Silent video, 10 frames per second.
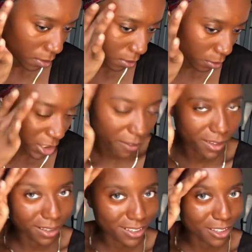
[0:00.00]
which I feel
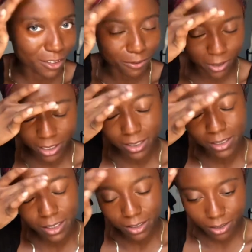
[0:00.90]
is good for a
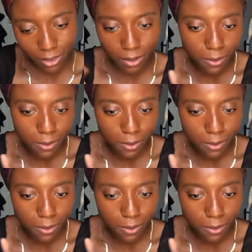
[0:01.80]
concealer. So